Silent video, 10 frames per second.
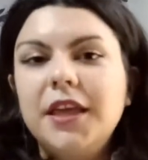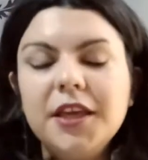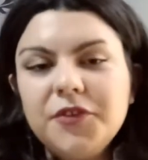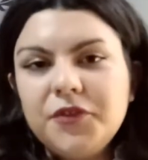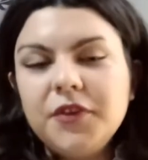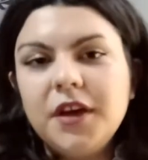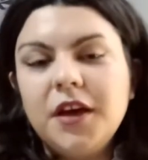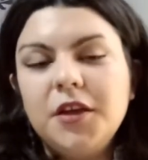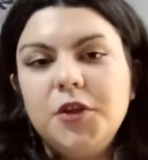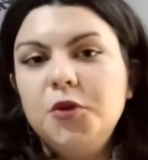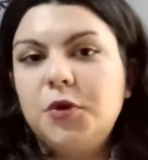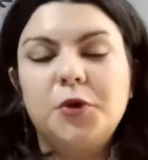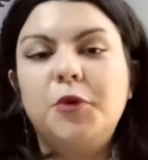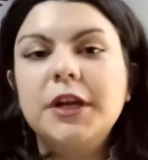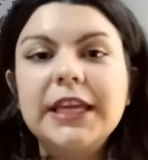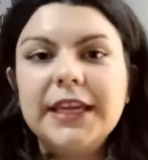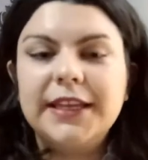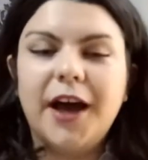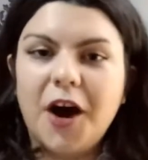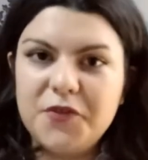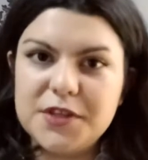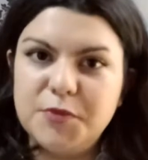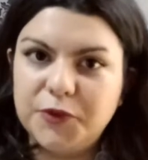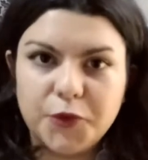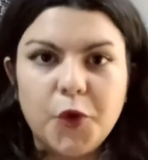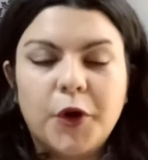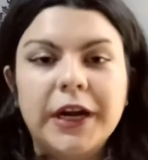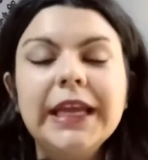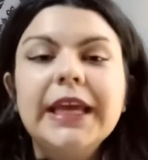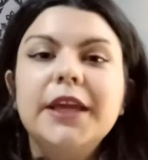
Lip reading: If you were working in the office before,